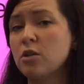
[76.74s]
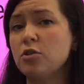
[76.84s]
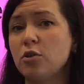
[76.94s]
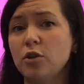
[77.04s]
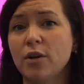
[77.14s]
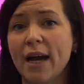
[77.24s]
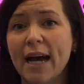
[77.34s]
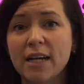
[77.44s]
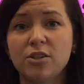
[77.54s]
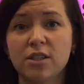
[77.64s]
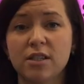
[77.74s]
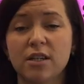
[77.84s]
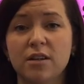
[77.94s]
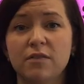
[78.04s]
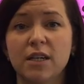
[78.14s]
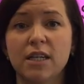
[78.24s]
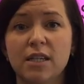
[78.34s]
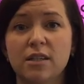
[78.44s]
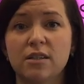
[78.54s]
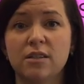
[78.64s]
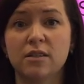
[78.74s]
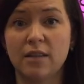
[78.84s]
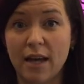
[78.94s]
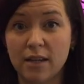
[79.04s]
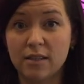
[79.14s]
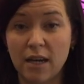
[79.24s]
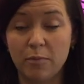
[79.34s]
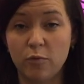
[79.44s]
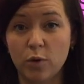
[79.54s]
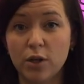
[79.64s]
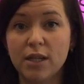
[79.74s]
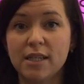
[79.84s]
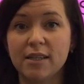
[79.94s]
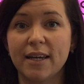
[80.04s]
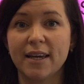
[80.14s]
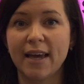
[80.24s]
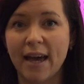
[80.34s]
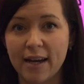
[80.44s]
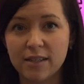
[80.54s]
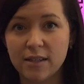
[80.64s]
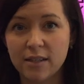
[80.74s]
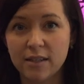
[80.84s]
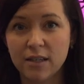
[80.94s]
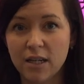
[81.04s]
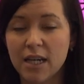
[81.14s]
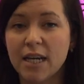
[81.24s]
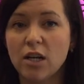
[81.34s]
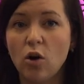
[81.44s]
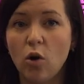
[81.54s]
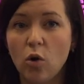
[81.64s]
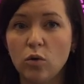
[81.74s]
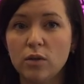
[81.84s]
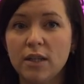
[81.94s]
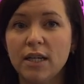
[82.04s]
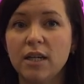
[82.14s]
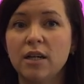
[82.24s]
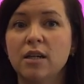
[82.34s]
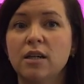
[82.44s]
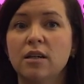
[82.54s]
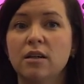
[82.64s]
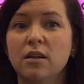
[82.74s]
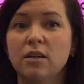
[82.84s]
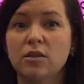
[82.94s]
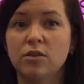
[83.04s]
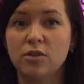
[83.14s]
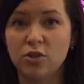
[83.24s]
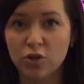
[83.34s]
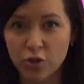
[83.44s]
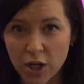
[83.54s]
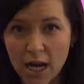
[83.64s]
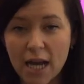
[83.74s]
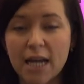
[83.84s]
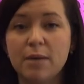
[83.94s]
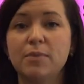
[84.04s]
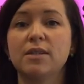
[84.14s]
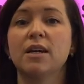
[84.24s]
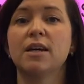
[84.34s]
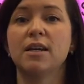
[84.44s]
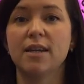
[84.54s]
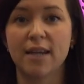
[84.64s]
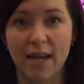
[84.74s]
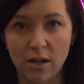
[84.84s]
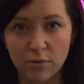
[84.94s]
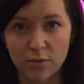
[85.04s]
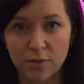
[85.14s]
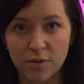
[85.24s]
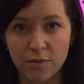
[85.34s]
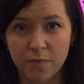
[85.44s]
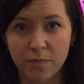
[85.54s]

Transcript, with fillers: So your adjective is that type of word is like a cat. It only describes nouns.